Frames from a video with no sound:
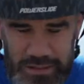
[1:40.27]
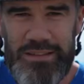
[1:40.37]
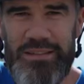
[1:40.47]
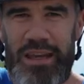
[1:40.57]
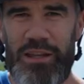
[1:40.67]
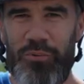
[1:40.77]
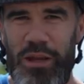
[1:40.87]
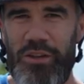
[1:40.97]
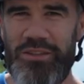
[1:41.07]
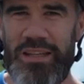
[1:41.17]
skate
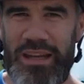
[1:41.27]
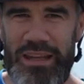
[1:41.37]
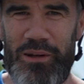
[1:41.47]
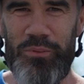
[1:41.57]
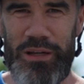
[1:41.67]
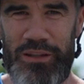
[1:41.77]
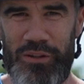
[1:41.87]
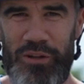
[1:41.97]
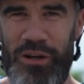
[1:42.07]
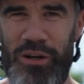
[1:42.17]
where you're standing when
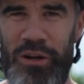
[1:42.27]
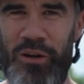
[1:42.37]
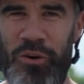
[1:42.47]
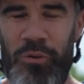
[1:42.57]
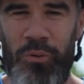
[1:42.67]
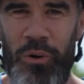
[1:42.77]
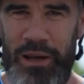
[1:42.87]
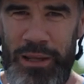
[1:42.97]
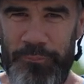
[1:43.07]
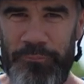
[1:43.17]
you're
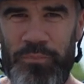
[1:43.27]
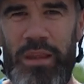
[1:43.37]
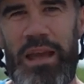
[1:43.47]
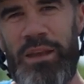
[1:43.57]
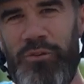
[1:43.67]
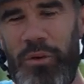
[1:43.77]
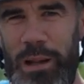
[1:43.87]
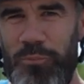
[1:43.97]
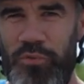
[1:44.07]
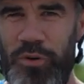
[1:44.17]
rolling. And to
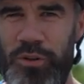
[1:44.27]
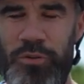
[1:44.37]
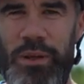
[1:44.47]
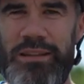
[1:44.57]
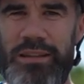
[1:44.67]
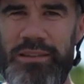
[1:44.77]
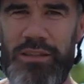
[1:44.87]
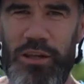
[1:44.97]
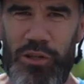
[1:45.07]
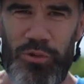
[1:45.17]
help for doing
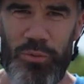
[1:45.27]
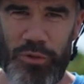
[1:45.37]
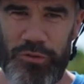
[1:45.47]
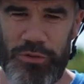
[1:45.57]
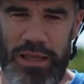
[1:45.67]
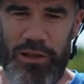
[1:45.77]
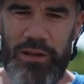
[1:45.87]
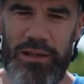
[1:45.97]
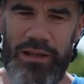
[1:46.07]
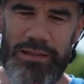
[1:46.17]
this, you want to take a
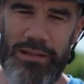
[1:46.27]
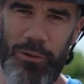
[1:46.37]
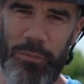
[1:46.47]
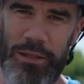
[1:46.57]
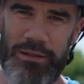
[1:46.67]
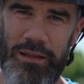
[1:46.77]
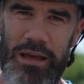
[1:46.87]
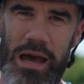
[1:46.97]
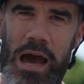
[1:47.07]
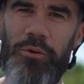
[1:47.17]
little bit
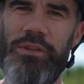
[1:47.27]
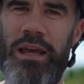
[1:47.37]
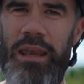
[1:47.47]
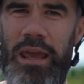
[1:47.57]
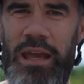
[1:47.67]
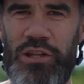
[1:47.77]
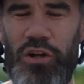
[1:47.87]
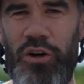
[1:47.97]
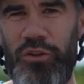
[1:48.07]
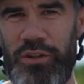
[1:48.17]
outside edge
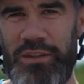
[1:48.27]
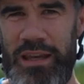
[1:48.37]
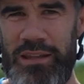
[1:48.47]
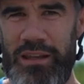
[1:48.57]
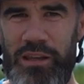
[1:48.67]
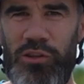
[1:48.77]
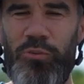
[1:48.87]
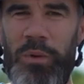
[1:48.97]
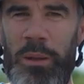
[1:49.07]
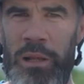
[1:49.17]
on your skate
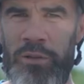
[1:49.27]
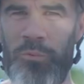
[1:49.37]
to be able to